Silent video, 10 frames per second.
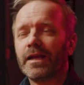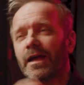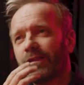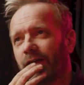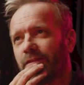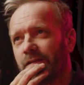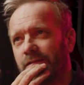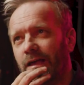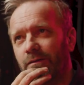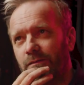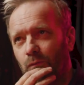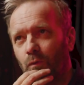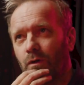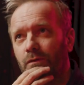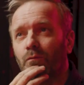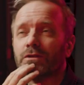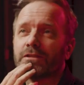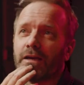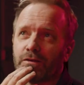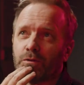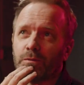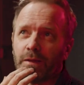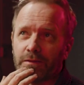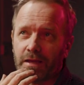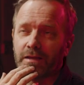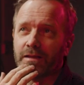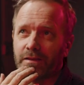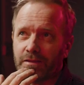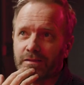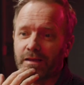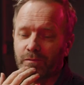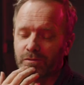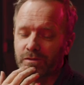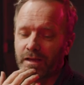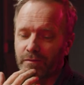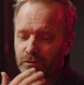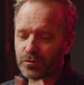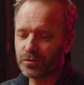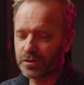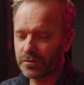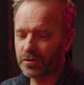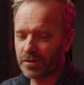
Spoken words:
And I think that, and what's kind of cool about that, and I think that was an evolution of the